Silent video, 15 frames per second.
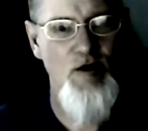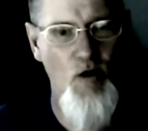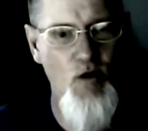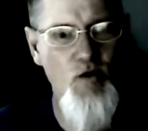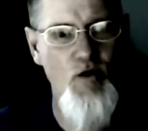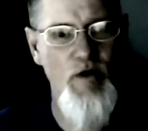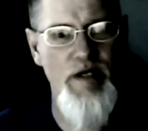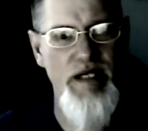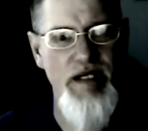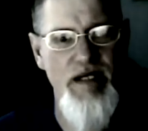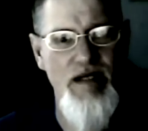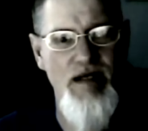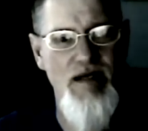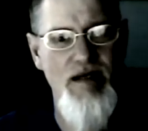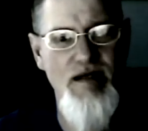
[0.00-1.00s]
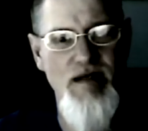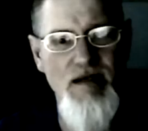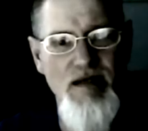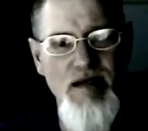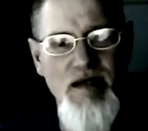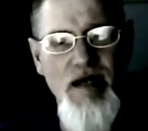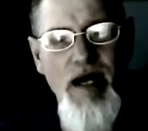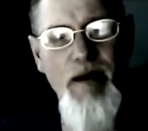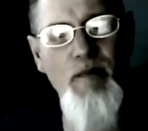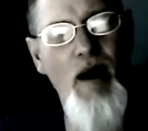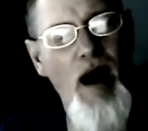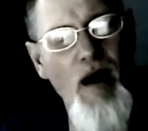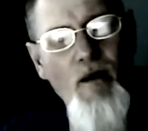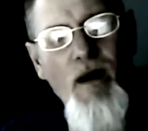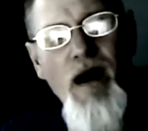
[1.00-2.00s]
Glory. And
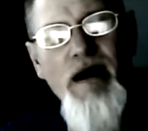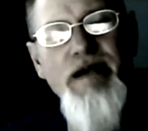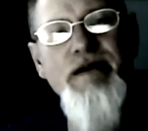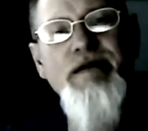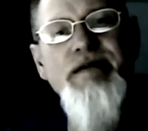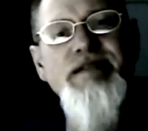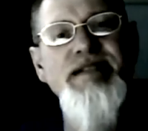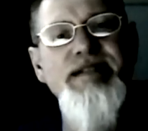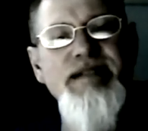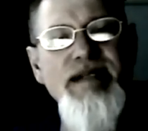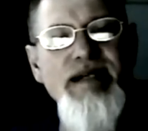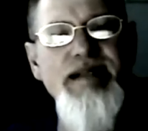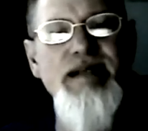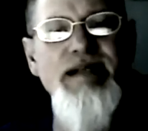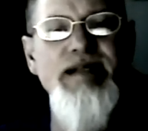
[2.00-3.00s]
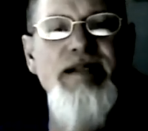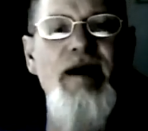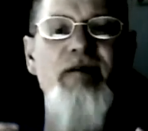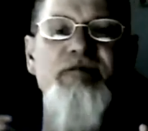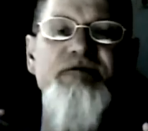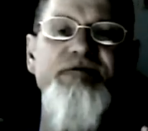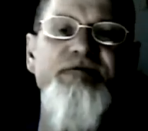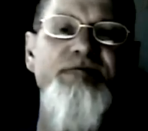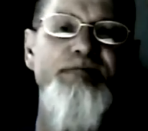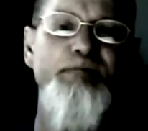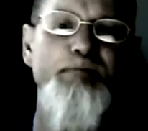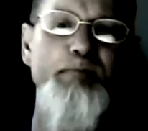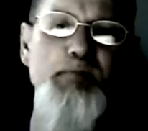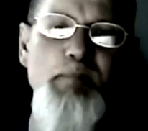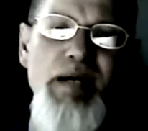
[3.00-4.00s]
I want you to see that in the
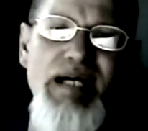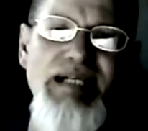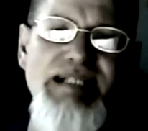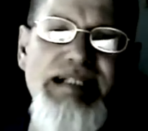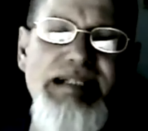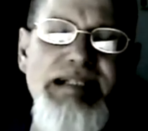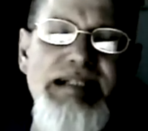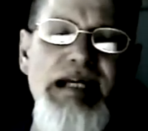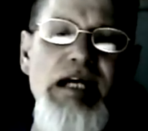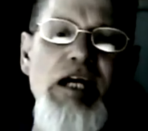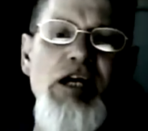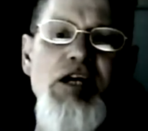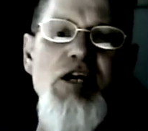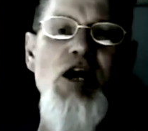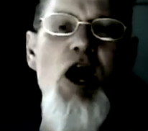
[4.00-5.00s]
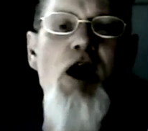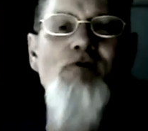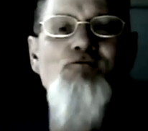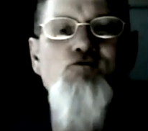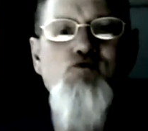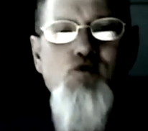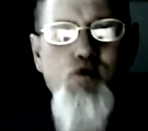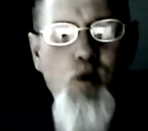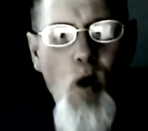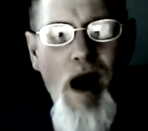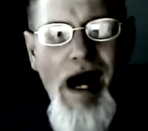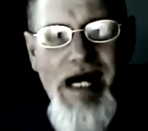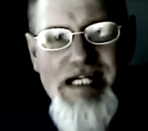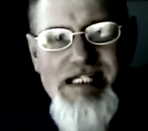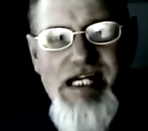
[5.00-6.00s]
midst of
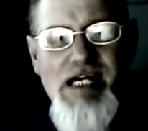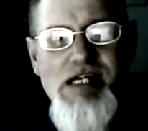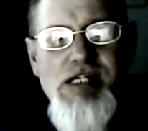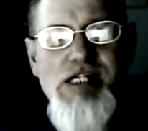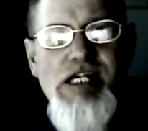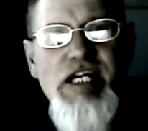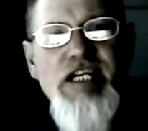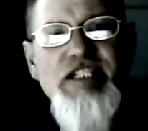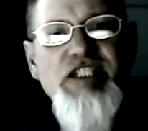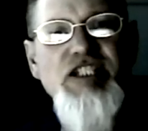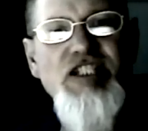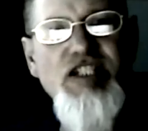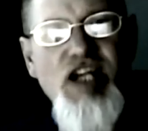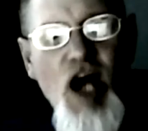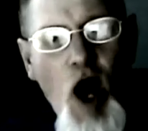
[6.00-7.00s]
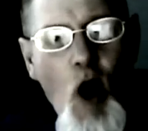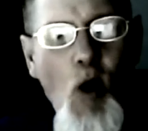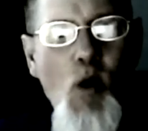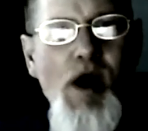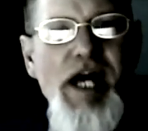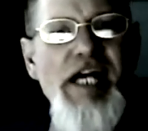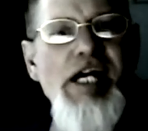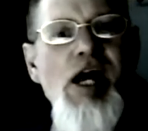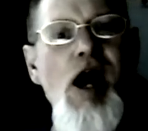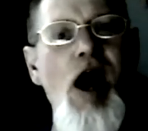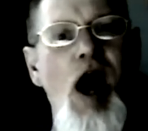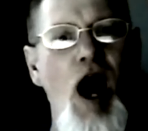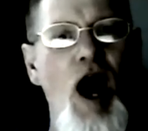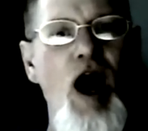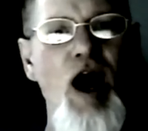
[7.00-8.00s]
what is going
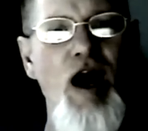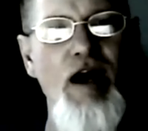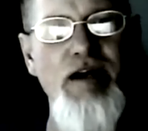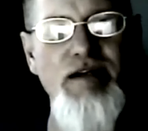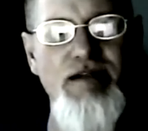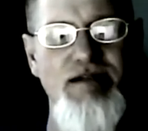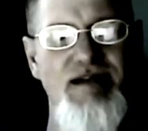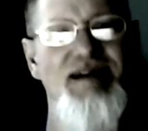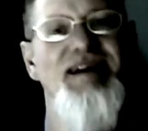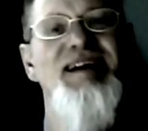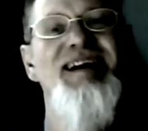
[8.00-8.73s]
on